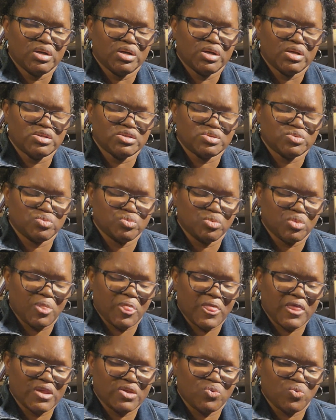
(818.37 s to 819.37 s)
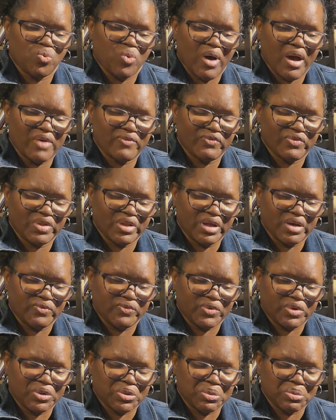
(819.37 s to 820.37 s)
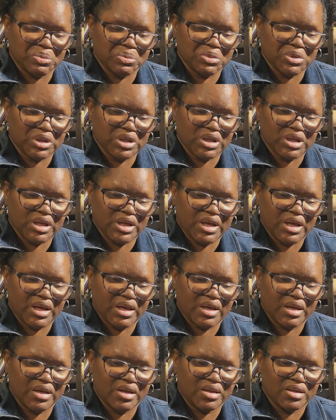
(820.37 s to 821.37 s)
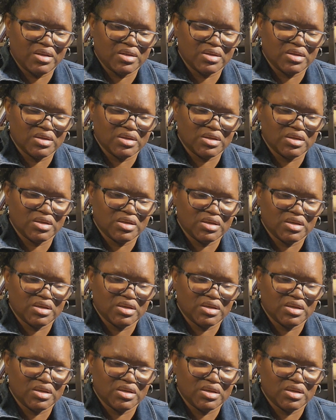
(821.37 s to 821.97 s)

his wife left him, and